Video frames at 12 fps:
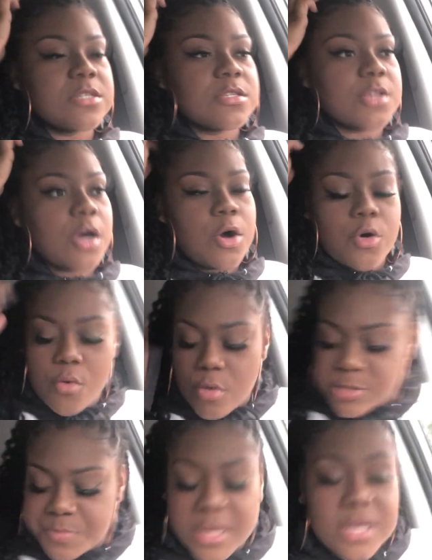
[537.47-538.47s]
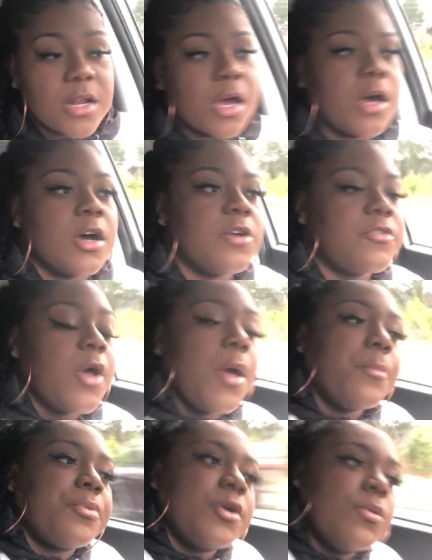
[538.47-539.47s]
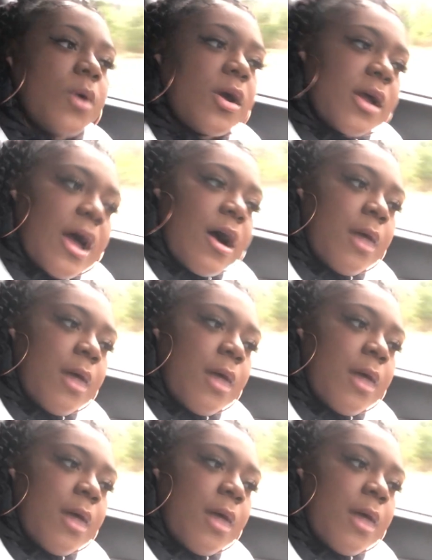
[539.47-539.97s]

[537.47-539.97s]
So speaking of pre-workout,